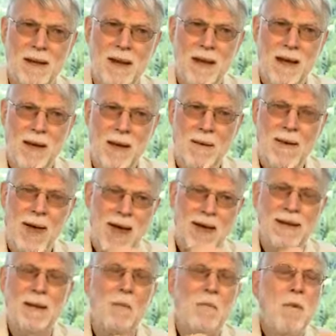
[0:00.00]

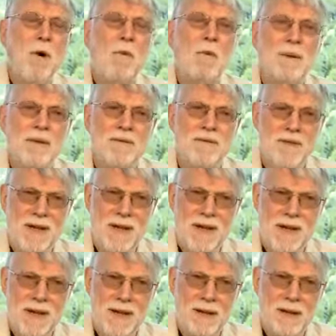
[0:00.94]
at the moment of
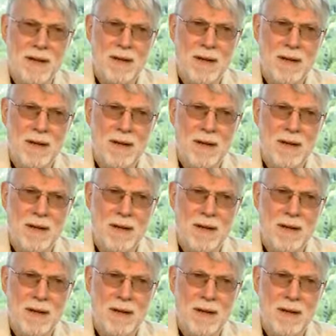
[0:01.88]
need,